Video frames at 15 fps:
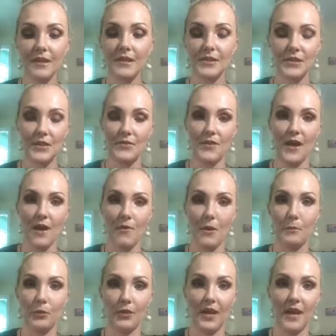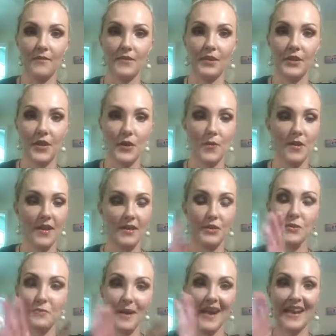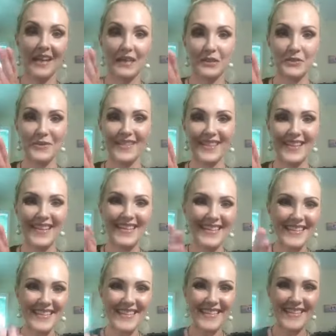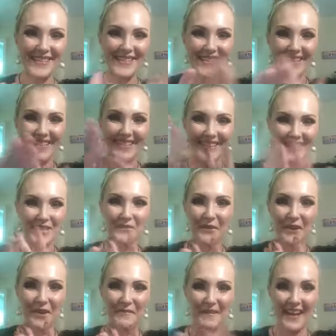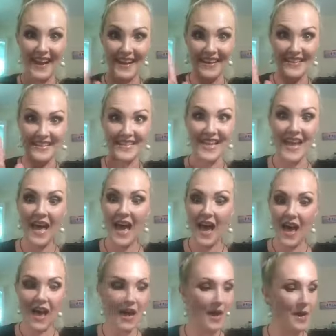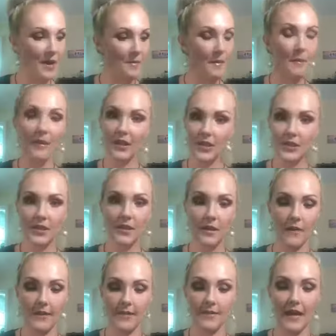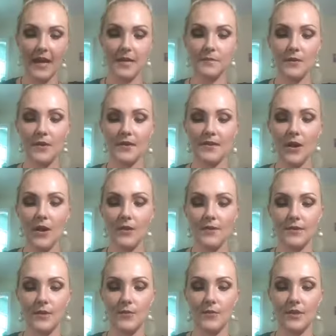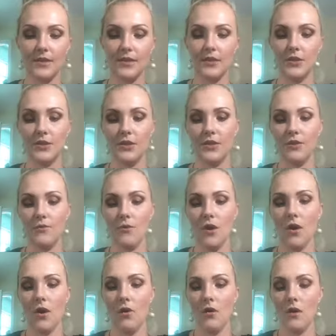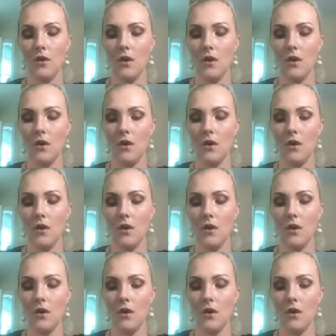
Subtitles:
So now I'm gonna have to go and do my hands with this so I can exfoliate my hands. I might have should have done this last, because I also wanted to show you all